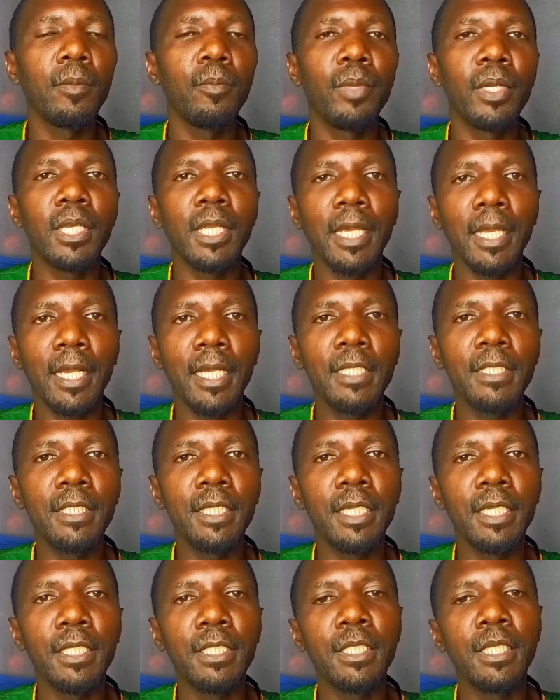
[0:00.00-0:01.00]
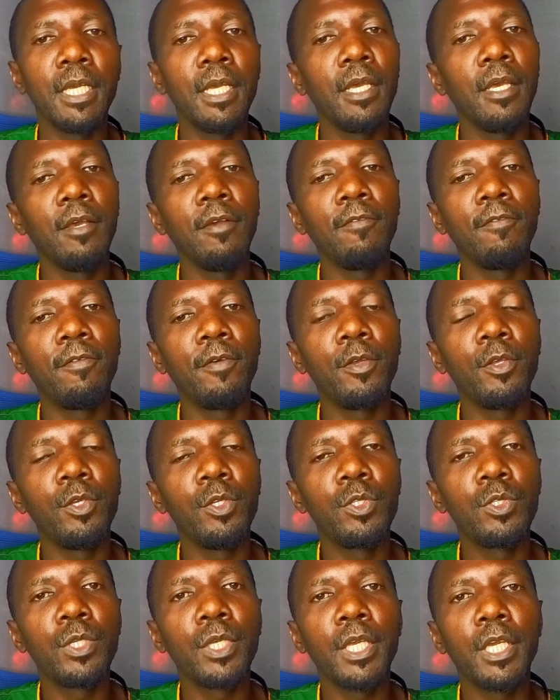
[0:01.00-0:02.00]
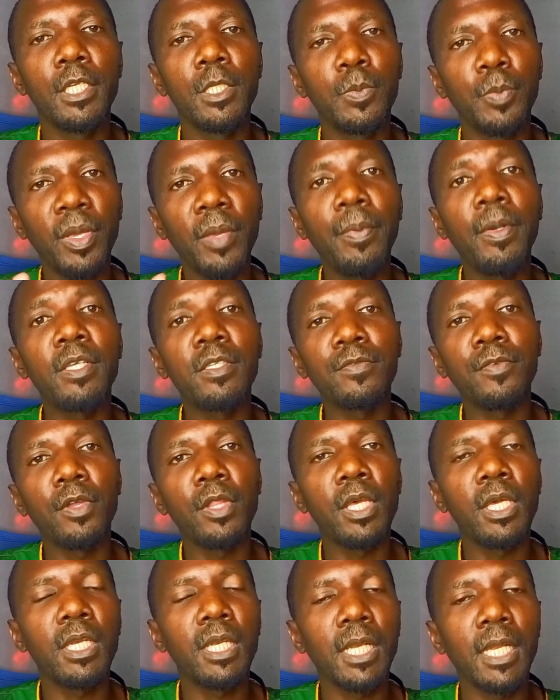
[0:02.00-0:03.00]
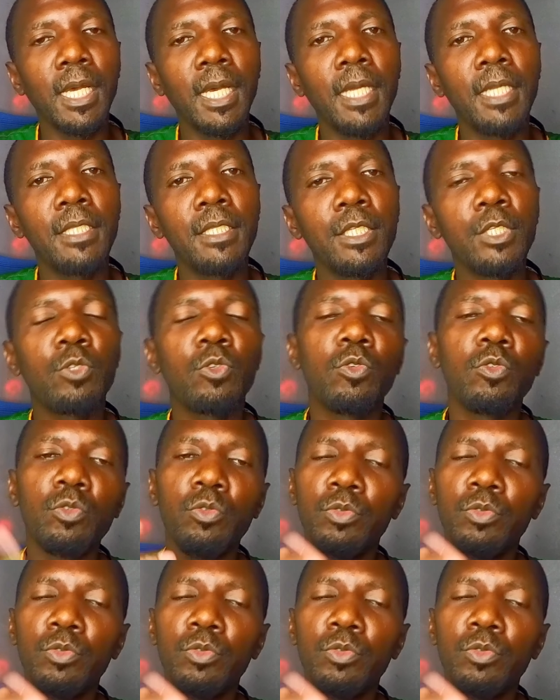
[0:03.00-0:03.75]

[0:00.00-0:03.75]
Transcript: But like I said, for you to get papers for that land, it's